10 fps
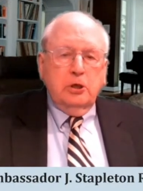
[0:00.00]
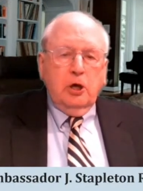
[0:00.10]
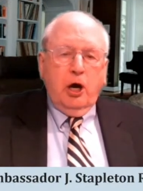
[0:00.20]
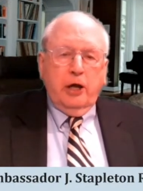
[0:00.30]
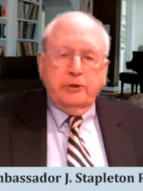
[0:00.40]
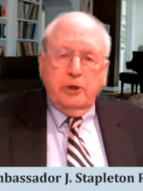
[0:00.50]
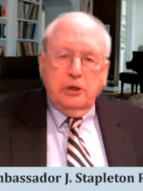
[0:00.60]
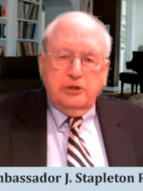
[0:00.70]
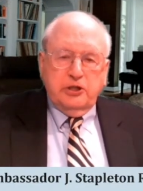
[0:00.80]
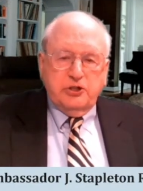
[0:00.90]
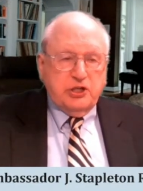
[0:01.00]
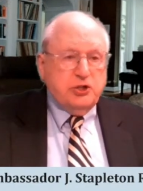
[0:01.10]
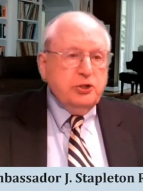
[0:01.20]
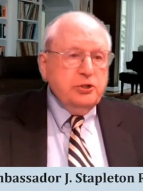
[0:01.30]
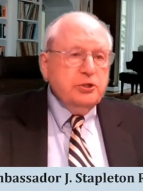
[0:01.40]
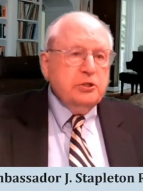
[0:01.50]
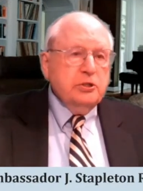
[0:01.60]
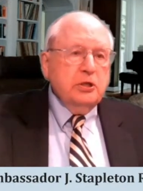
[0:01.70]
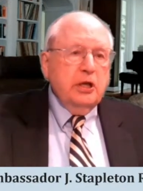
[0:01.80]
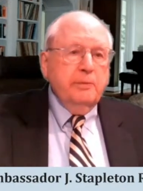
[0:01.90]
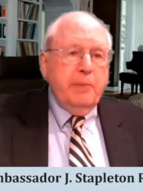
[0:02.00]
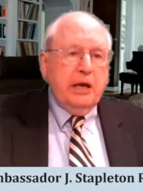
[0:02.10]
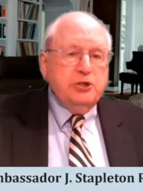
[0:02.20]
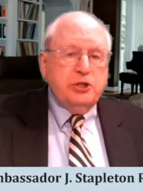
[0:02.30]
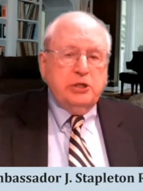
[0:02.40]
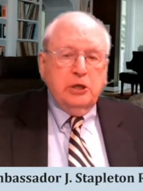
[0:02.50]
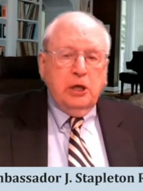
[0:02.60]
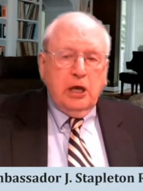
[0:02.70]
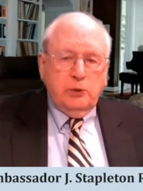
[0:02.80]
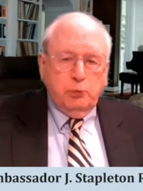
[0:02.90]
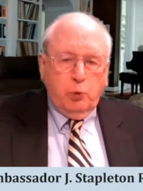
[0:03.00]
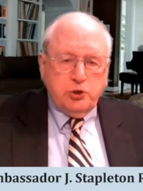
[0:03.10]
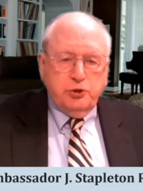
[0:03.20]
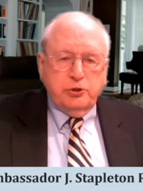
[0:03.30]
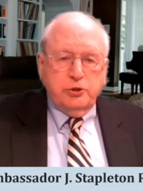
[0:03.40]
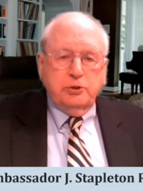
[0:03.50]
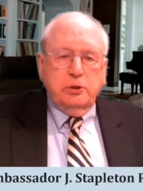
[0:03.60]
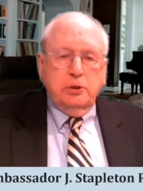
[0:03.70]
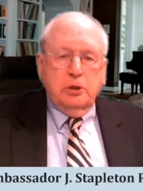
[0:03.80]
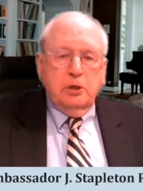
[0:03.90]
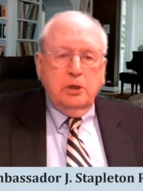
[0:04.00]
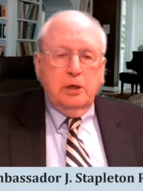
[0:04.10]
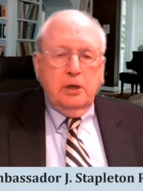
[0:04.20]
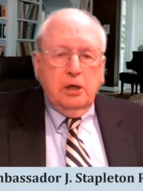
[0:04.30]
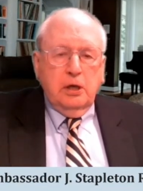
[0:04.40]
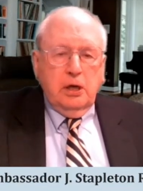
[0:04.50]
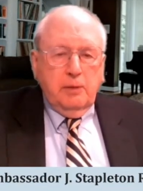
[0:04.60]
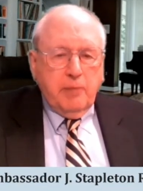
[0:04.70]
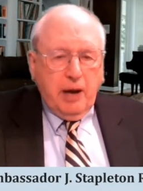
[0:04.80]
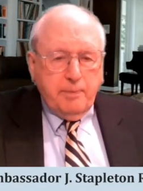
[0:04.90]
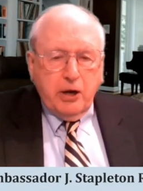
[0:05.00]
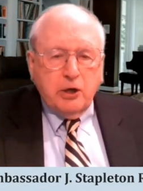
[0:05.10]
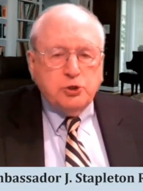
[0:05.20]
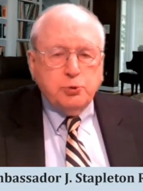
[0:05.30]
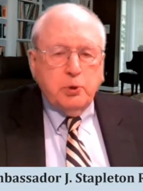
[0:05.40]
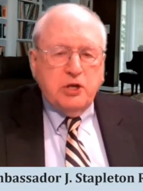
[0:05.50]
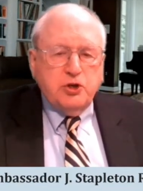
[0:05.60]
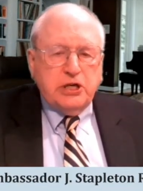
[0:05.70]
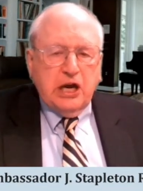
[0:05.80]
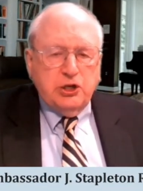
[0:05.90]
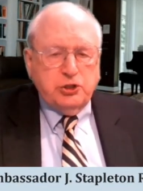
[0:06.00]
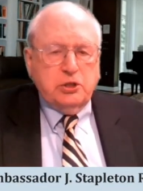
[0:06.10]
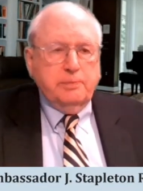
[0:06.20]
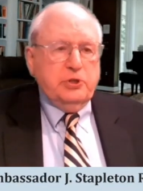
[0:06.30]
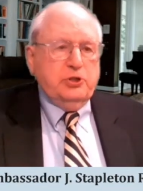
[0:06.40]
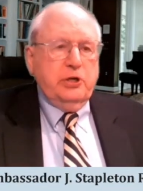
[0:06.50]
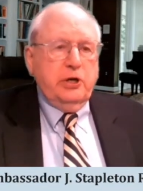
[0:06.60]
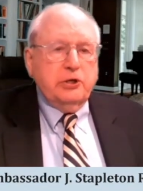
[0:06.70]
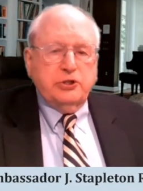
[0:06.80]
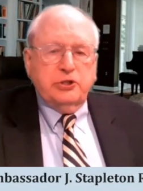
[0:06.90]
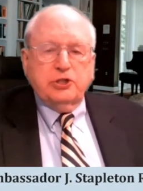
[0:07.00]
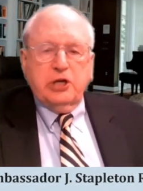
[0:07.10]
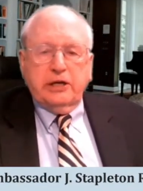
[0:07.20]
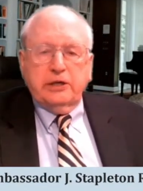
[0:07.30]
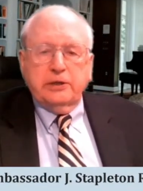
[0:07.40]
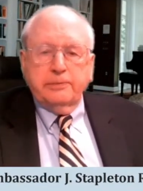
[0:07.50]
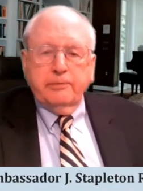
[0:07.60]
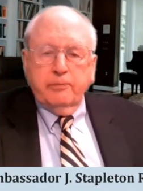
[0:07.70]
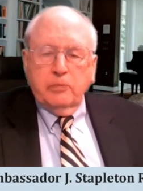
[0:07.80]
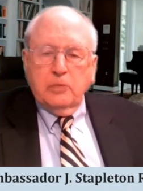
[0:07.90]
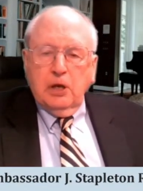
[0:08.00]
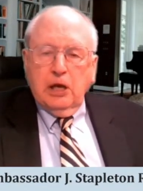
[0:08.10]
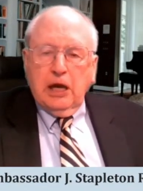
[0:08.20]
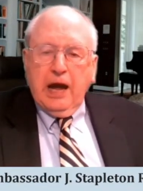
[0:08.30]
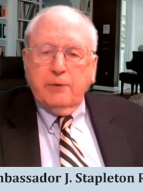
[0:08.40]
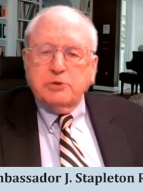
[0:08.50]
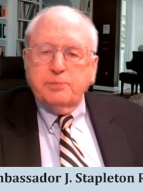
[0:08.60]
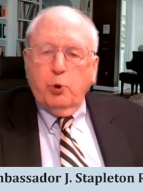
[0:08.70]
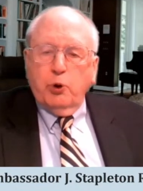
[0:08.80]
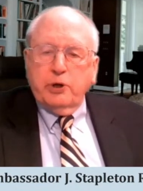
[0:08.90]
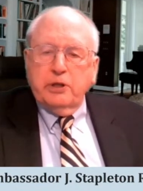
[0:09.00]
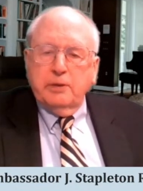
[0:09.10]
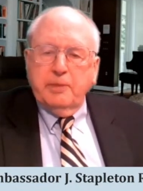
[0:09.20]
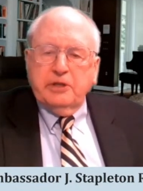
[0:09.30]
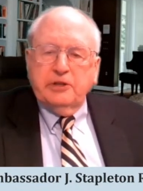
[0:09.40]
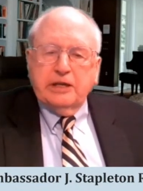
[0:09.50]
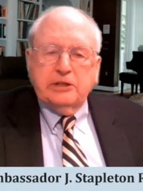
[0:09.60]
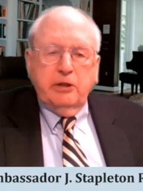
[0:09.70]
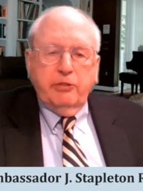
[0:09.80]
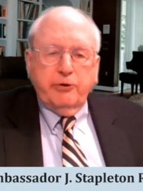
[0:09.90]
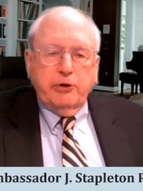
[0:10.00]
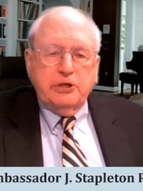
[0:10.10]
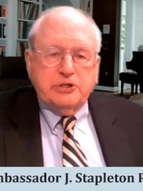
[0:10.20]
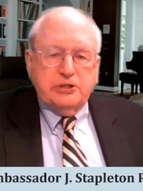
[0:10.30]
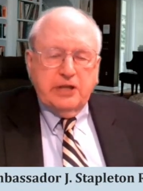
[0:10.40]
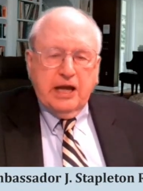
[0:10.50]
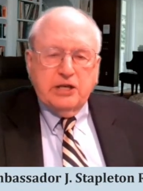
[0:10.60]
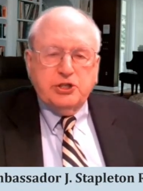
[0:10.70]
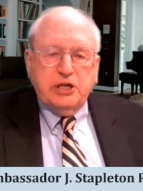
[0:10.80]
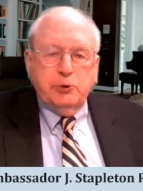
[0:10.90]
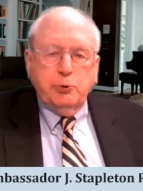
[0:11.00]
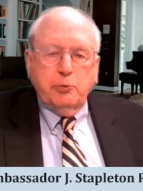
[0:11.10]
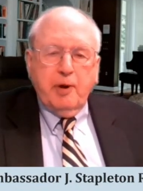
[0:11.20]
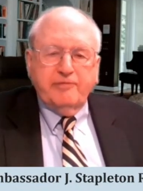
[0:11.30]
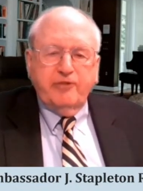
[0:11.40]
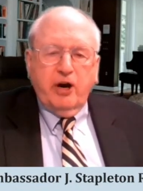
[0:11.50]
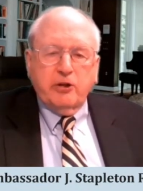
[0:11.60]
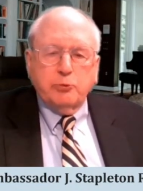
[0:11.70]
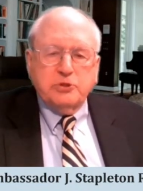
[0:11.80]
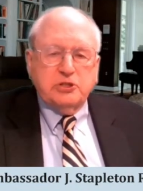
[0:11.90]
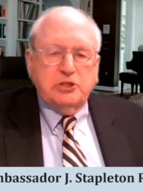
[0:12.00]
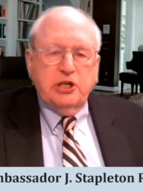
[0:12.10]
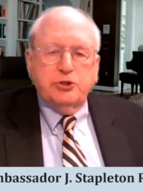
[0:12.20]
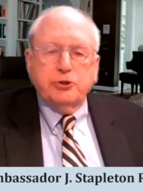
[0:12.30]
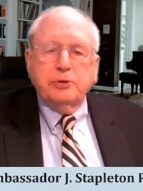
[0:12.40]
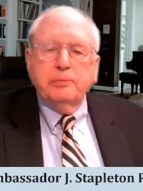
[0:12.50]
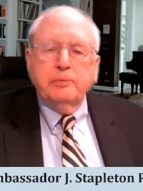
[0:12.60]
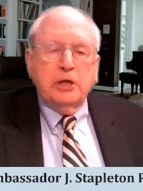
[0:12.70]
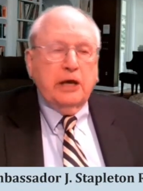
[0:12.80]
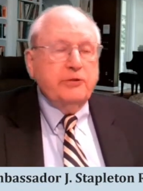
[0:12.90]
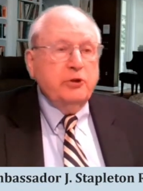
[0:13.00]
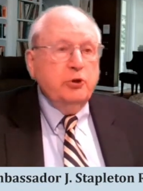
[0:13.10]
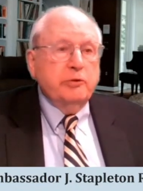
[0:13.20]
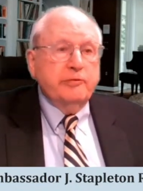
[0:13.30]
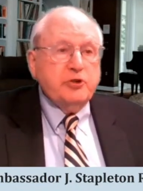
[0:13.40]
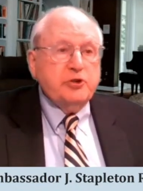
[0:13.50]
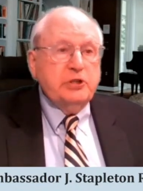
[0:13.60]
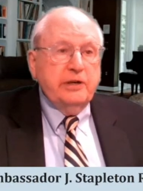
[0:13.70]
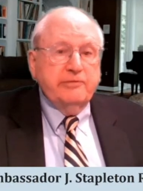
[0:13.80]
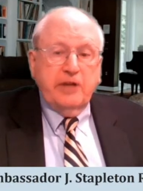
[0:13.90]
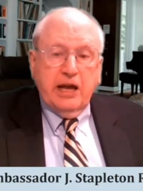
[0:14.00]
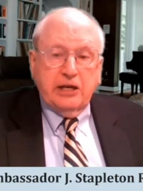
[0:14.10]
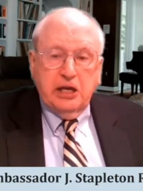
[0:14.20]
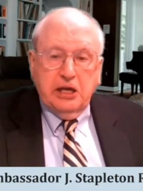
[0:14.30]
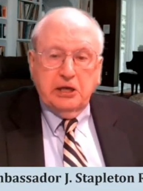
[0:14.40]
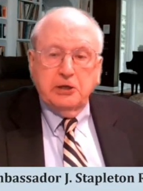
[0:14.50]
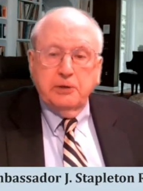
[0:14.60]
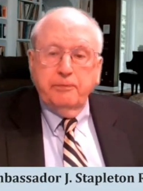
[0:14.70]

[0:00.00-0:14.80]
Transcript: on decisions in Beijing and Washington. My parents were educational missionaries in China. I was born in the mid-1930s in Nanjing, where my father was a teacher at the University of Nanking.